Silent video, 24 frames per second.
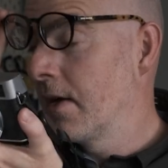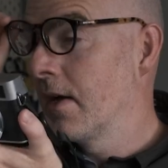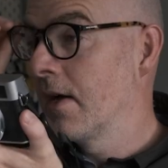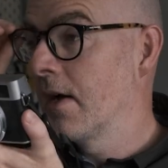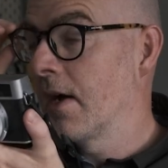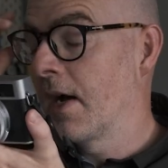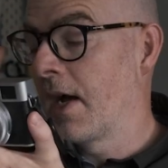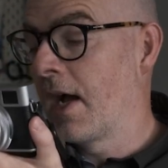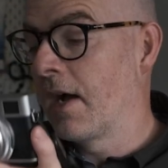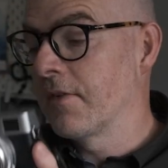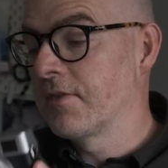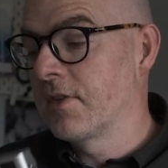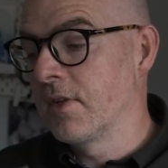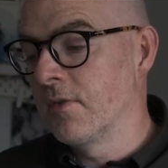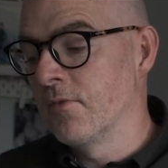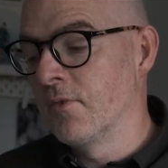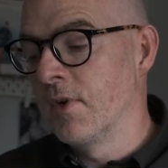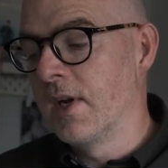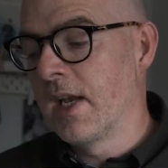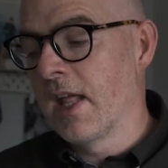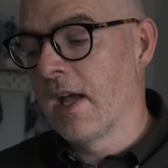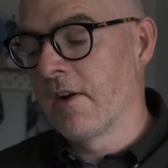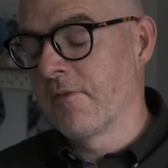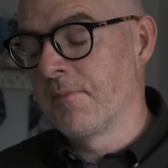I have to
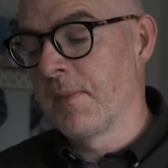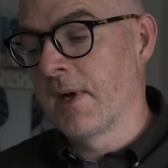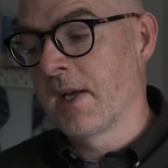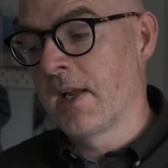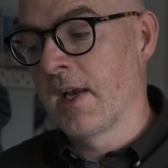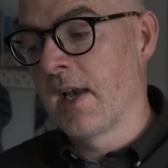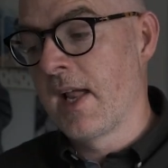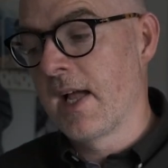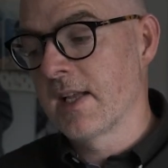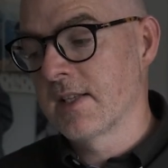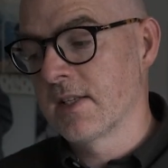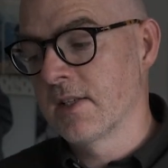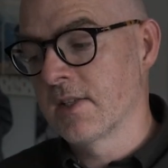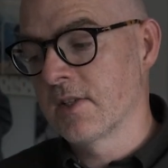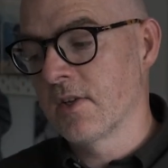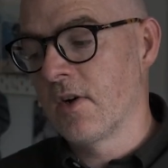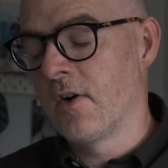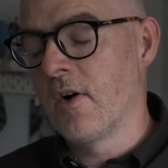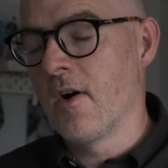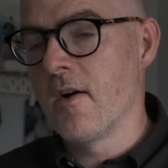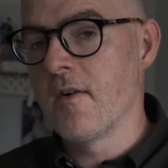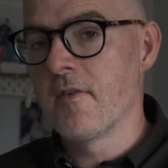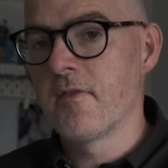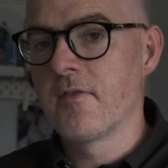really have my glasses
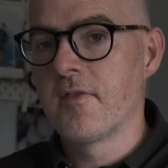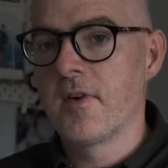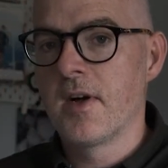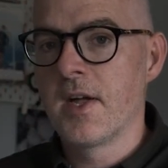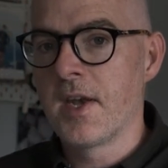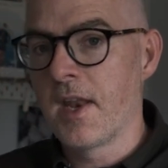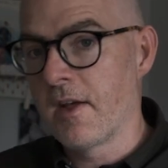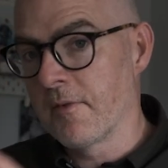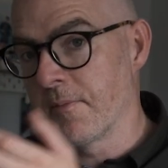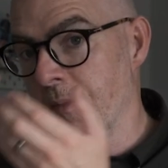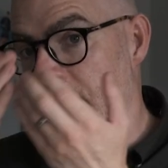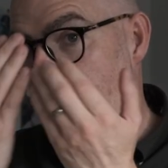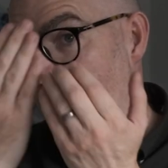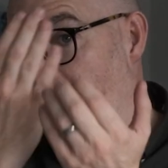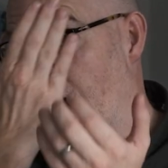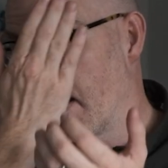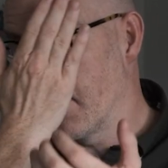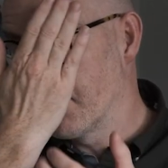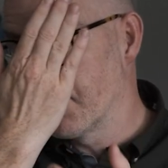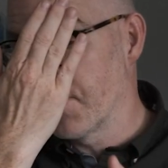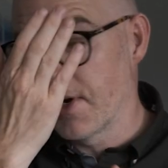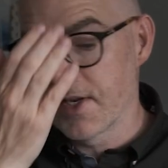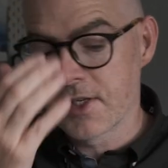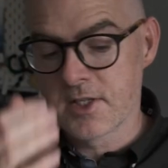off and have my eye
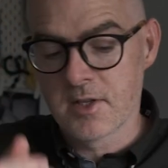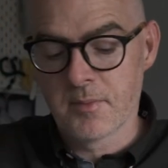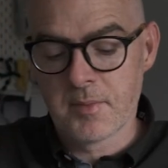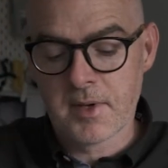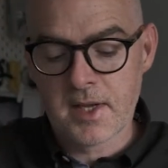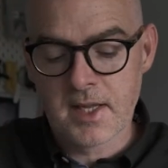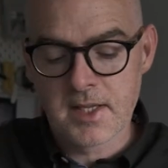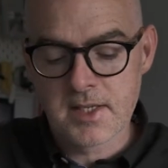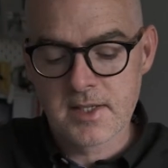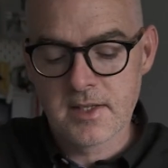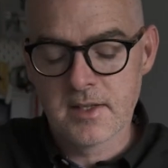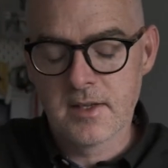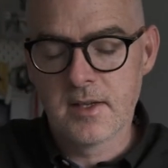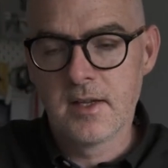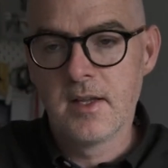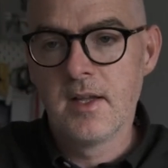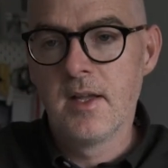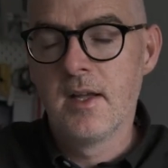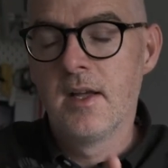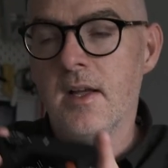pressed up against it.